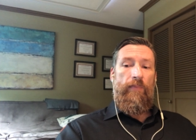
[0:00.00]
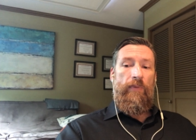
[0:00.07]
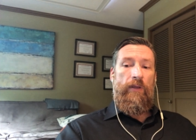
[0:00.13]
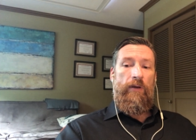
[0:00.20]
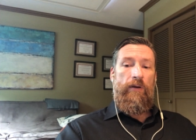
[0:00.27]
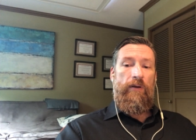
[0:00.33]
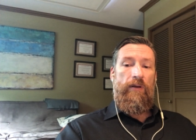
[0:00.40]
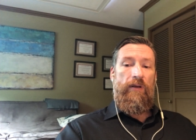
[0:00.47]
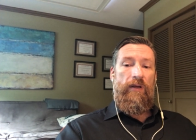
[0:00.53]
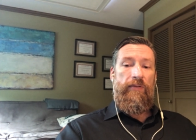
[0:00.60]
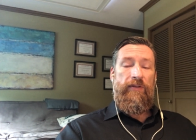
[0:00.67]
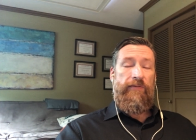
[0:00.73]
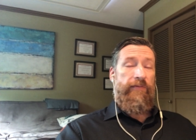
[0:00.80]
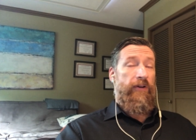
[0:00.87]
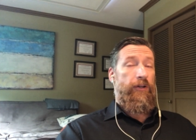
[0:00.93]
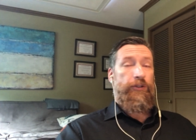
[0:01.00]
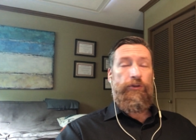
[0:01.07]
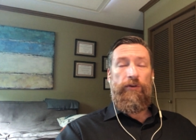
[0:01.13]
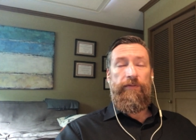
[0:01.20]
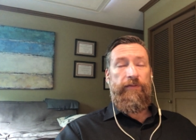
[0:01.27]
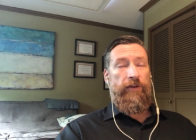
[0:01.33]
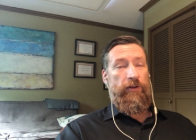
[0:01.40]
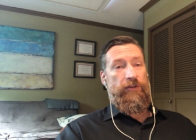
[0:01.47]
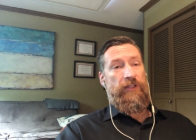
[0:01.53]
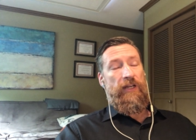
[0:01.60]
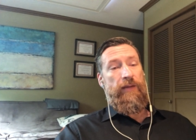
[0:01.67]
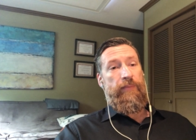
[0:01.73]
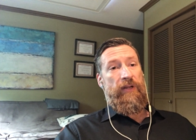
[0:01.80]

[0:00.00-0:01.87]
there's a very short video today,